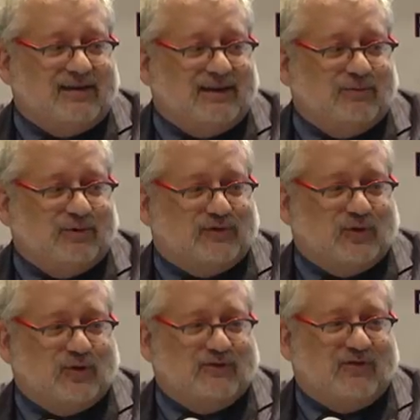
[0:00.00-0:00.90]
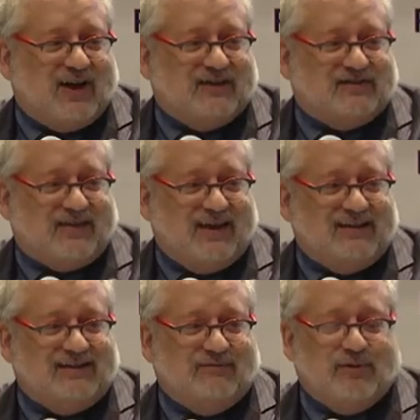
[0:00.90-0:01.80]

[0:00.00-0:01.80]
It was good advice then. It